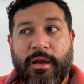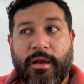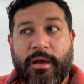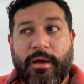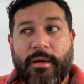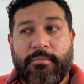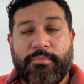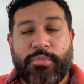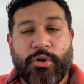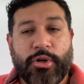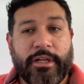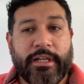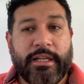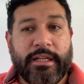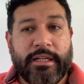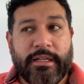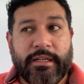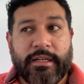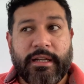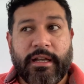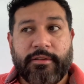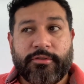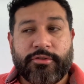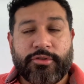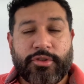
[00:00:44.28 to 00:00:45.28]

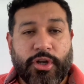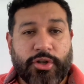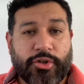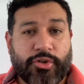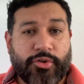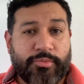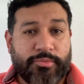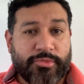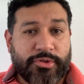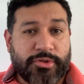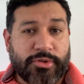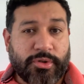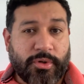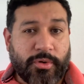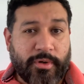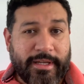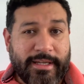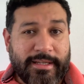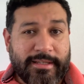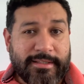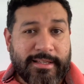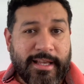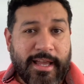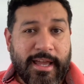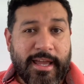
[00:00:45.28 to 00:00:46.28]
Berlin darkroom
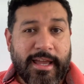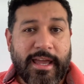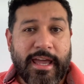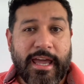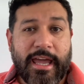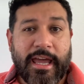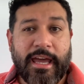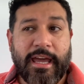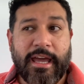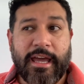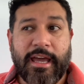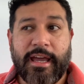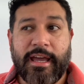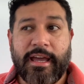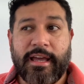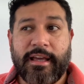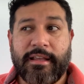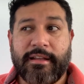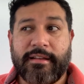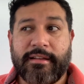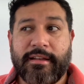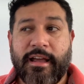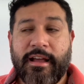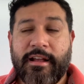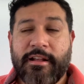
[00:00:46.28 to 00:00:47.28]
stories
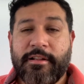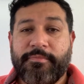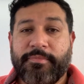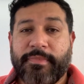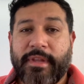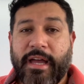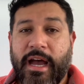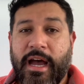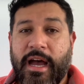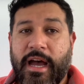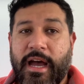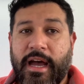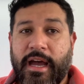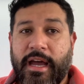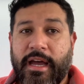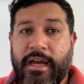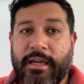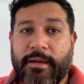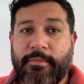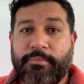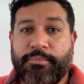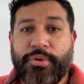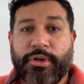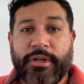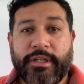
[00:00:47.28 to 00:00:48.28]
and
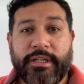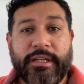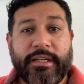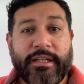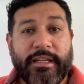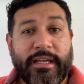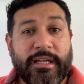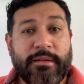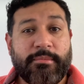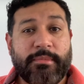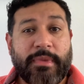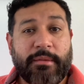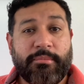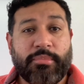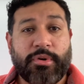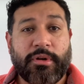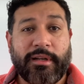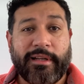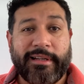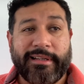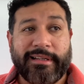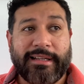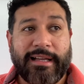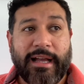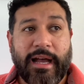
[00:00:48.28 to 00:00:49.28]
I put it in my
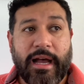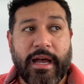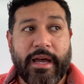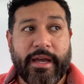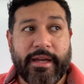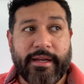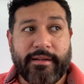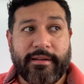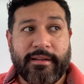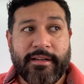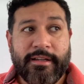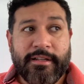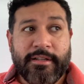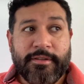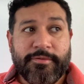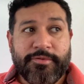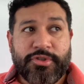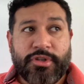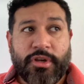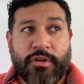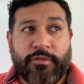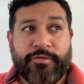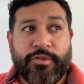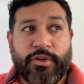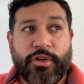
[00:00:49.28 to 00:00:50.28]
Berlin guide.
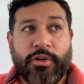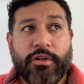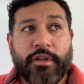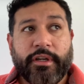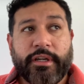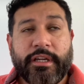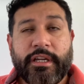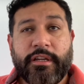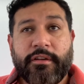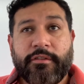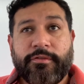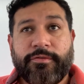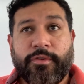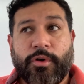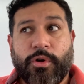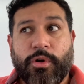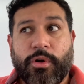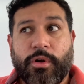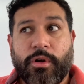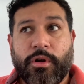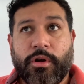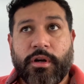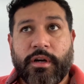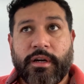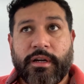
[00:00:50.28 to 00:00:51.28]
So if you're looking
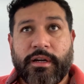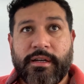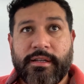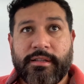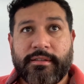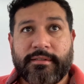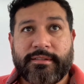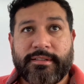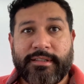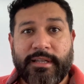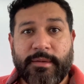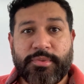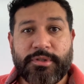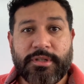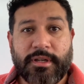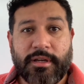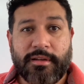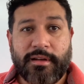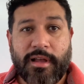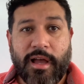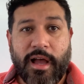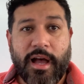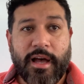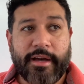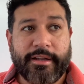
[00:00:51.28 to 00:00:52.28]
for tips
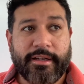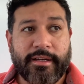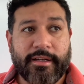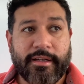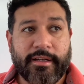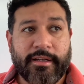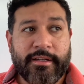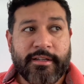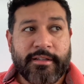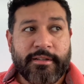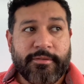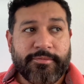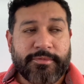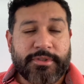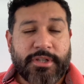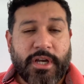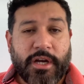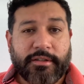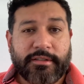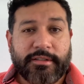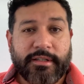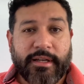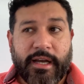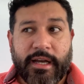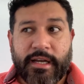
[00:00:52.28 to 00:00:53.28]
on how to
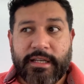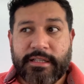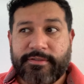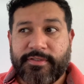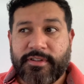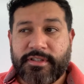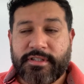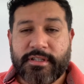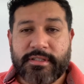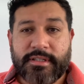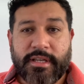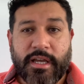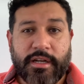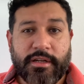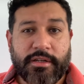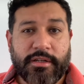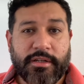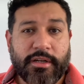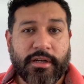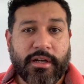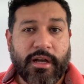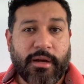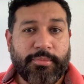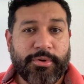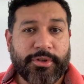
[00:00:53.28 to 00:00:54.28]
talk to guys versus how to
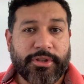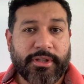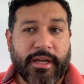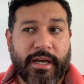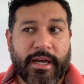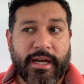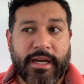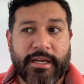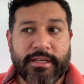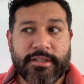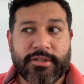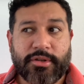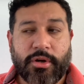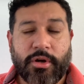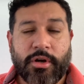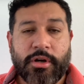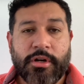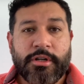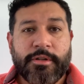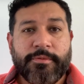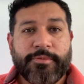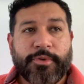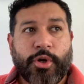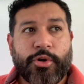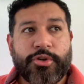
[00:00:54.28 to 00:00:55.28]
hook up with guys, or
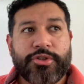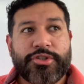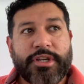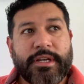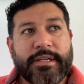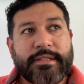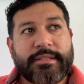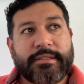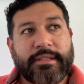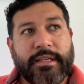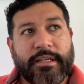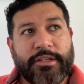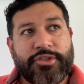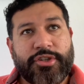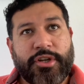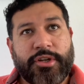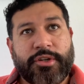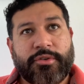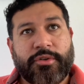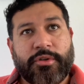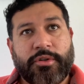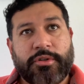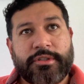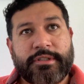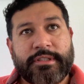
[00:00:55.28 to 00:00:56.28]
just a
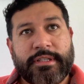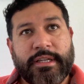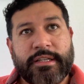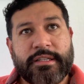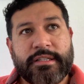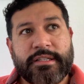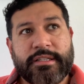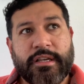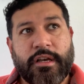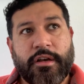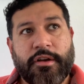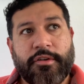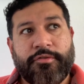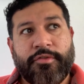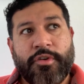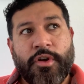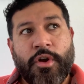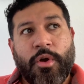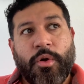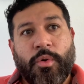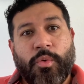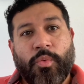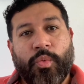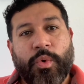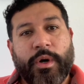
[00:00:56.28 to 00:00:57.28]
general sense of
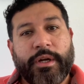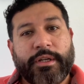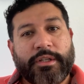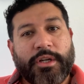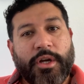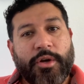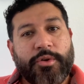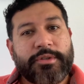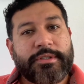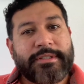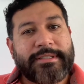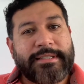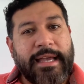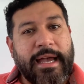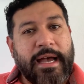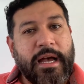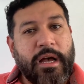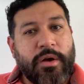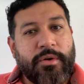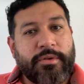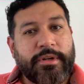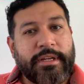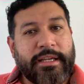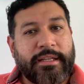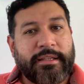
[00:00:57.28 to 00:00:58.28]
what goes
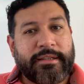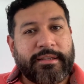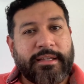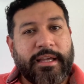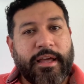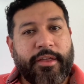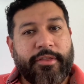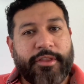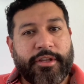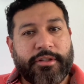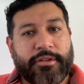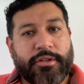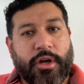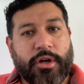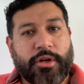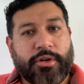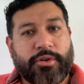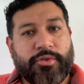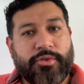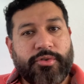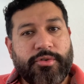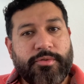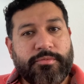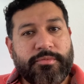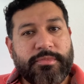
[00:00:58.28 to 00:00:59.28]
down in the dark
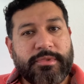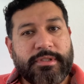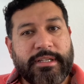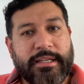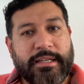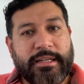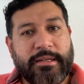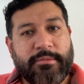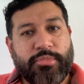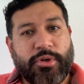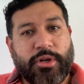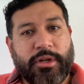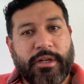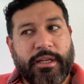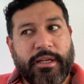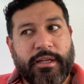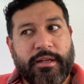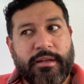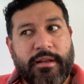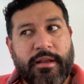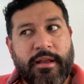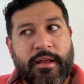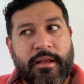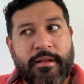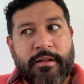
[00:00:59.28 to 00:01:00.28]
rooms in
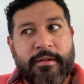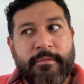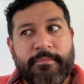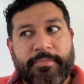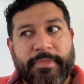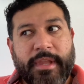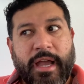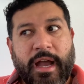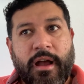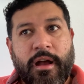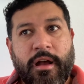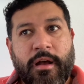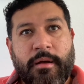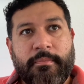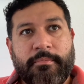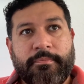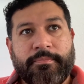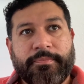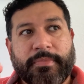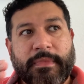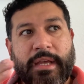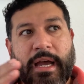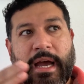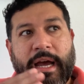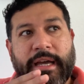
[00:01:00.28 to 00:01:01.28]
Berlin,
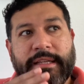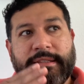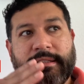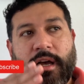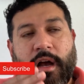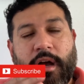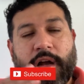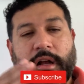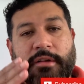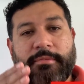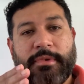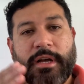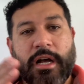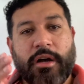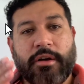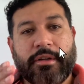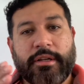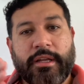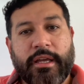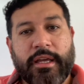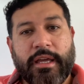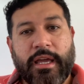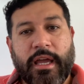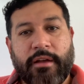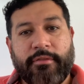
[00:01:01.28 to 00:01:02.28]
I talk
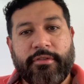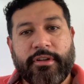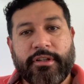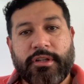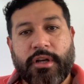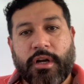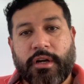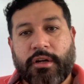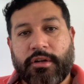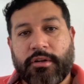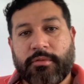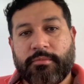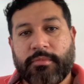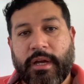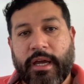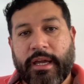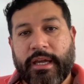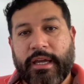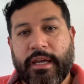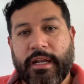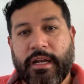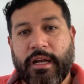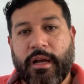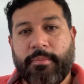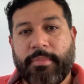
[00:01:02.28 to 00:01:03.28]
about every dark room I
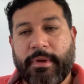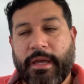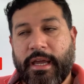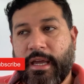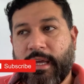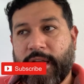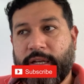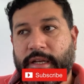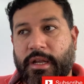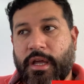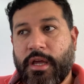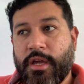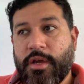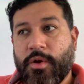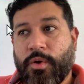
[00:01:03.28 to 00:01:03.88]
hit up and